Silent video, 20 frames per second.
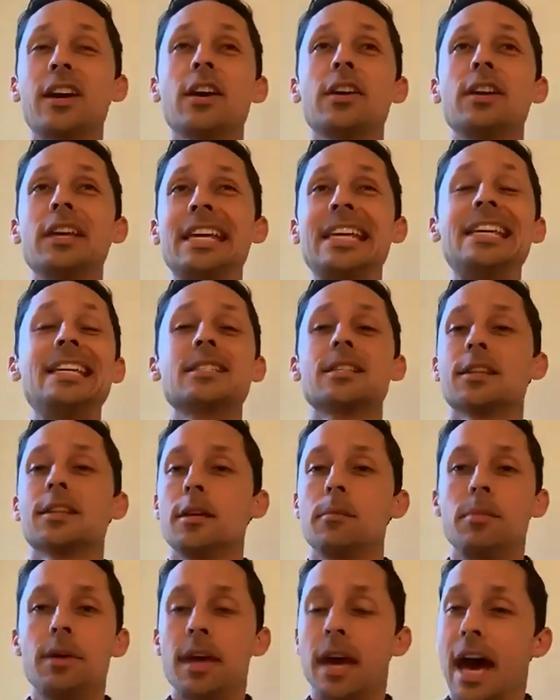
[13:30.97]
easily be
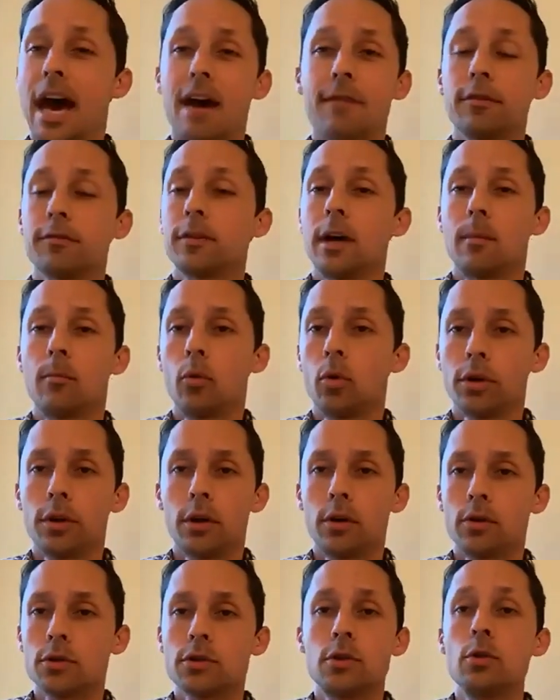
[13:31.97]
half, if not more of
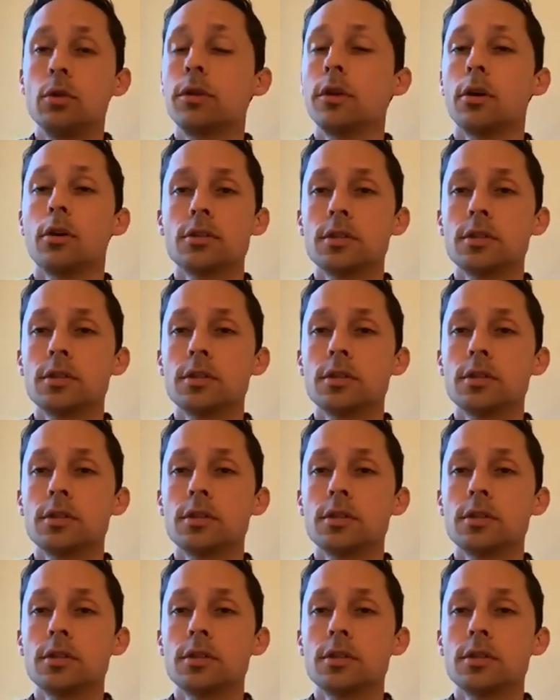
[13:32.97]
those, 2/3.